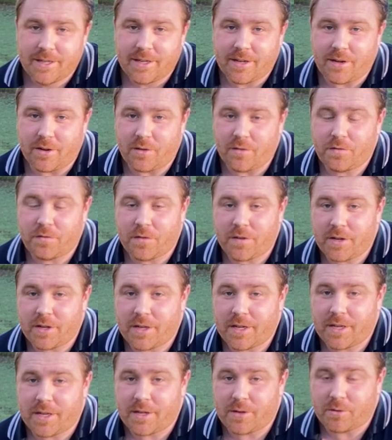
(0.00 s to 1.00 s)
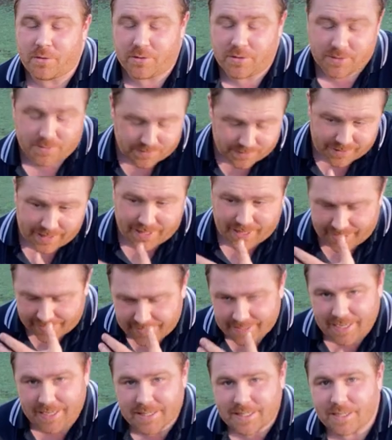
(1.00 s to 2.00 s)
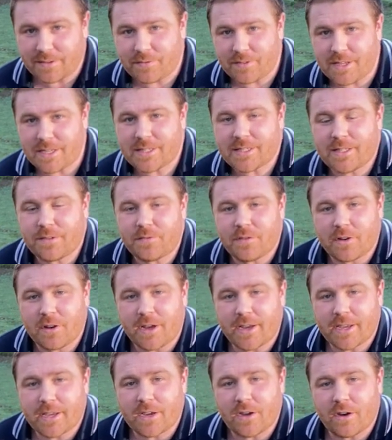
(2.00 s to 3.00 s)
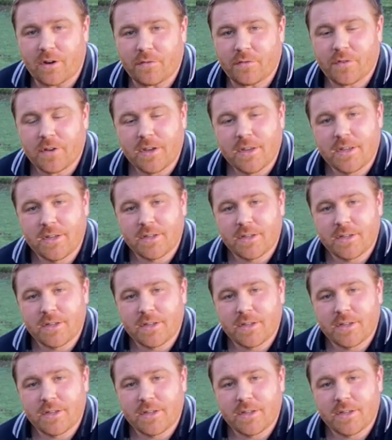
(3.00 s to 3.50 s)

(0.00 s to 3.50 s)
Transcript: of uh, or extensive list if you like of